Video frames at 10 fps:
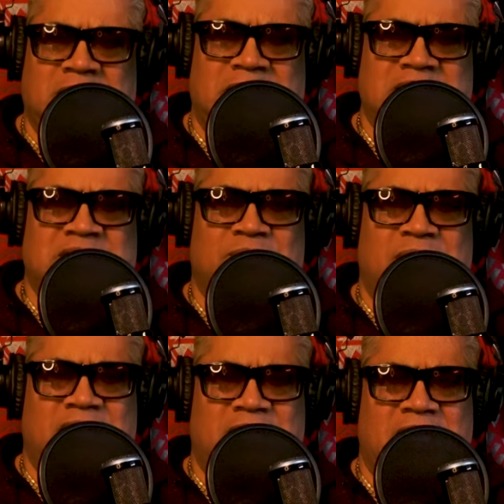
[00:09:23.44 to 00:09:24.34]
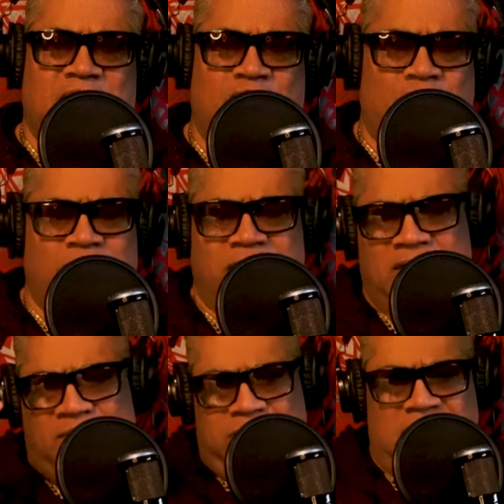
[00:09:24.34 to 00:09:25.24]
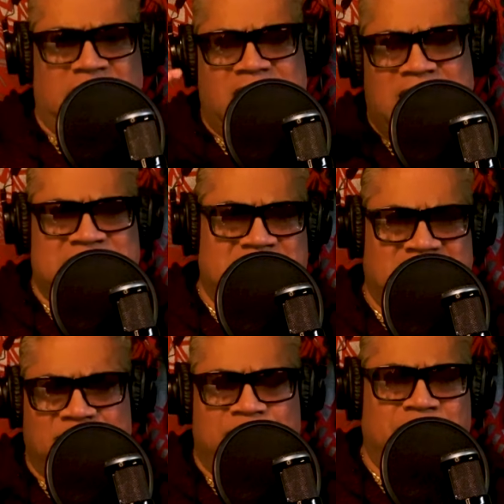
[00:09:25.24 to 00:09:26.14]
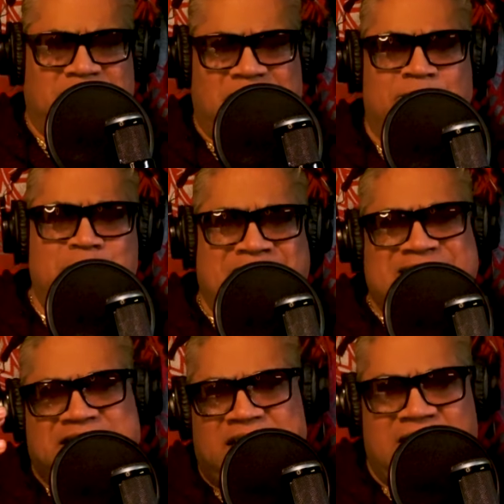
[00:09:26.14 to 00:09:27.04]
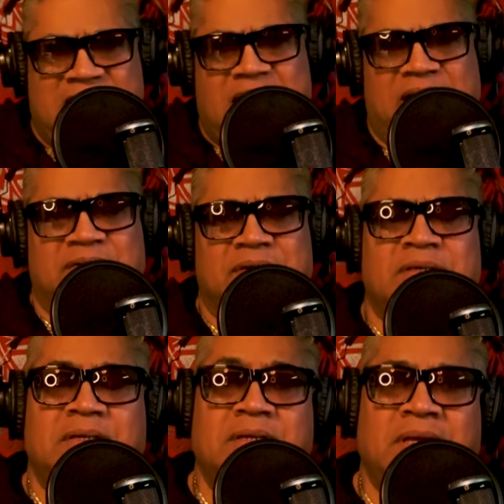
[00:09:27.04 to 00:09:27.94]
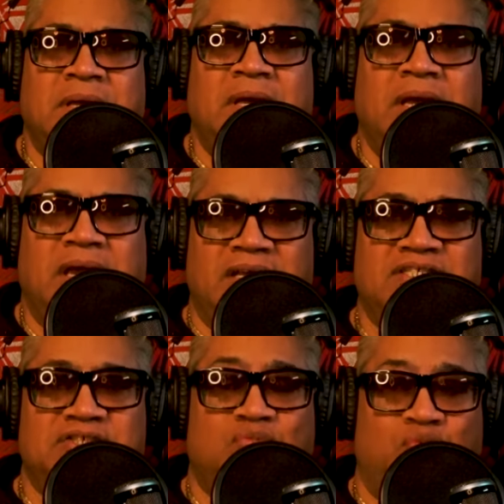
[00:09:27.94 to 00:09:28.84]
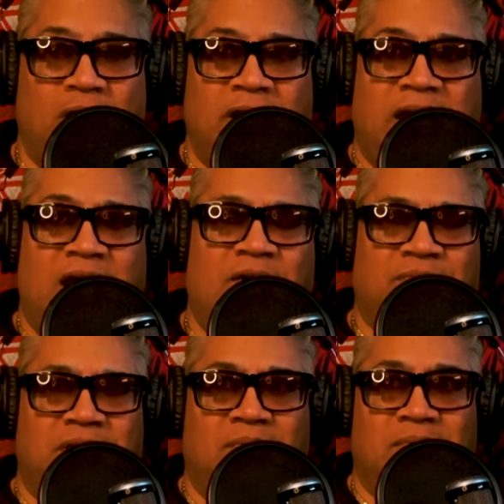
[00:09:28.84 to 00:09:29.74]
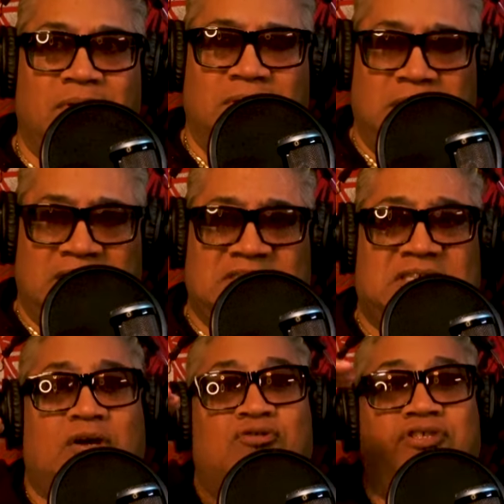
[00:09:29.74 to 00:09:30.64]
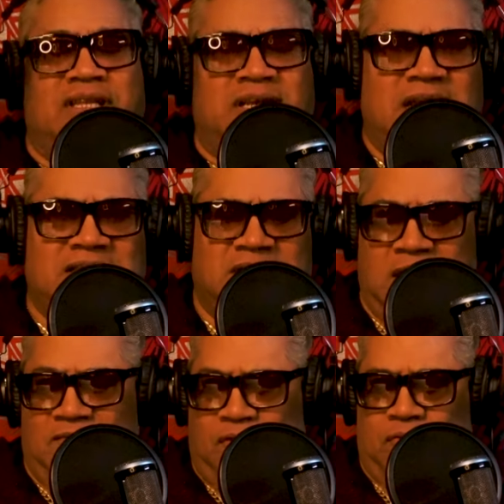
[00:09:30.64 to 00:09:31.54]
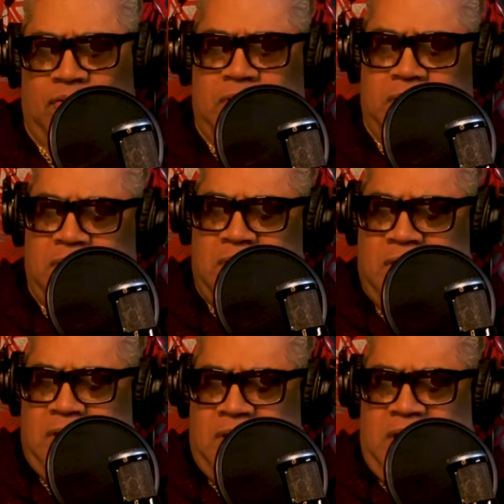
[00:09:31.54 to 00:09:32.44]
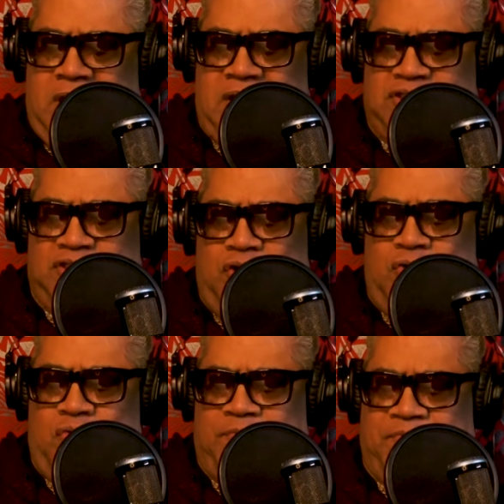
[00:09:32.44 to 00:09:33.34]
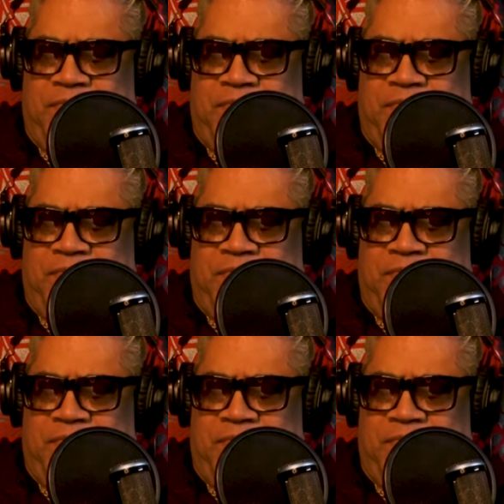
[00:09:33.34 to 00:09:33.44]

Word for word: uh, somebody like Roman and the Bloodlines, and be mixed in that, it just really helped him excel to the next level. And so